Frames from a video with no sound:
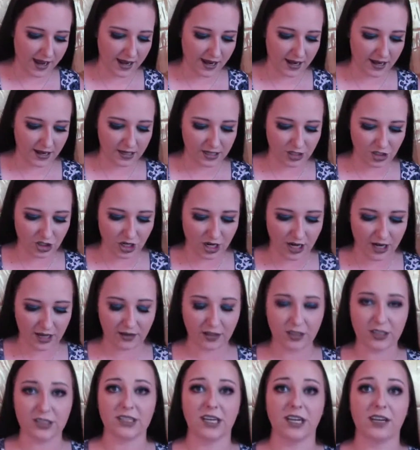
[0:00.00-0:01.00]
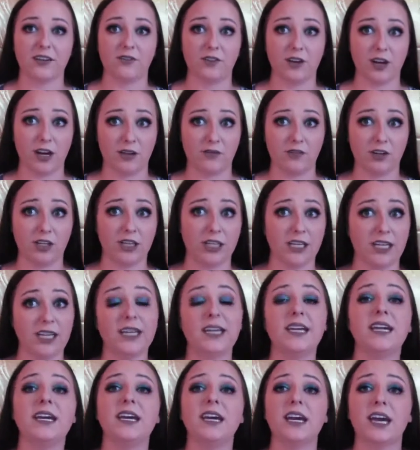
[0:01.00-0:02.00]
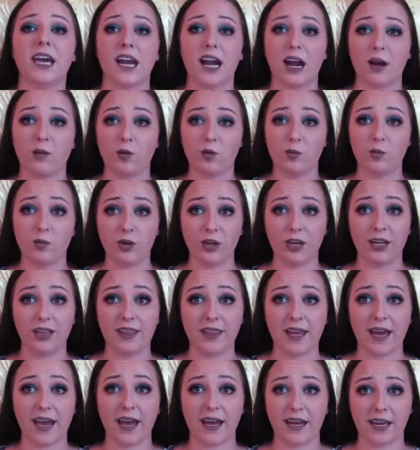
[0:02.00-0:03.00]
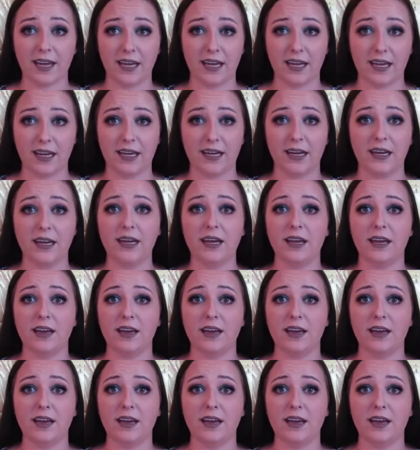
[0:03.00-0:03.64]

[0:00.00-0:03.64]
and Shine looks like Forever Lit. And I will put that in